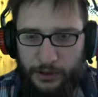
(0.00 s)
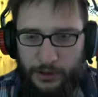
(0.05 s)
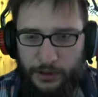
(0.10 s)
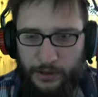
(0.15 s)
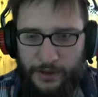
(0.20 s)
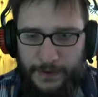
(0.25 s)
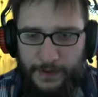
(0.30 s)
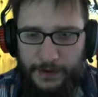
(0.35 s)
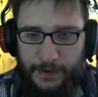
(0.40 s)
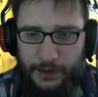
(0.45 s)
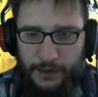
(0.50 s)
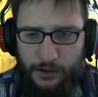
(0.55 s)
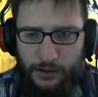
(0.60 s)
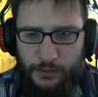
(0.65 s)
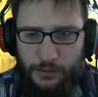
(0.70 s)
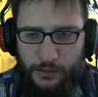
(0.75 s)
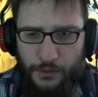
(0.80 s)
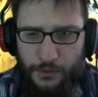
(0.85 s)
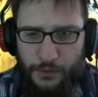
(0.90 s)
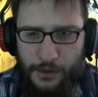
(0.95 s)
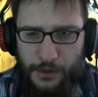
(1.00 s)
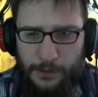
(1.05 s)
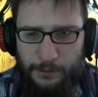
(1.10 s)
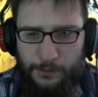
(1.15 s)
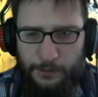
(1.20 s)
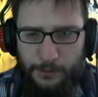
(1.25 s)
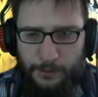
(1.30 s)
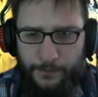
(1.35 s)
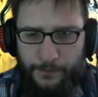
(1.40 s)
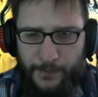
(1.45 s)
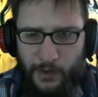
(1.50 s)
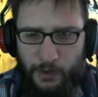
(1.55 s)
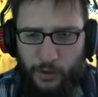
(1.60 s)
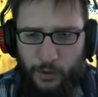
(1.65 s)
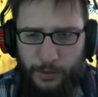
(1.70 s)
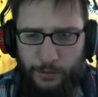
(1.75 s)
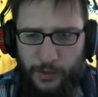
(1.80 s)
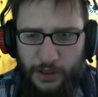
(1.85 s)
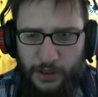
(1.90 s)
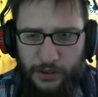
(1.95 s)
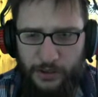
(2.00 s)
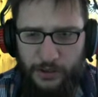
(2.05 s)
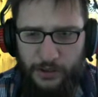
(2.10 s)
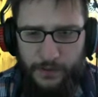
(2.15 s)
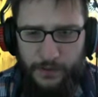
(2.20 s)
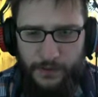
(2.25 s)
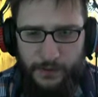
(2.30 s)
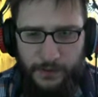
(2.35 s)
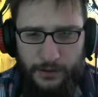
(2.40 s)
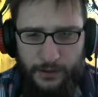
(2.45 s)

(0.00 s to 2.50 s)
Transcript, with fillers: I think crab, crab meat is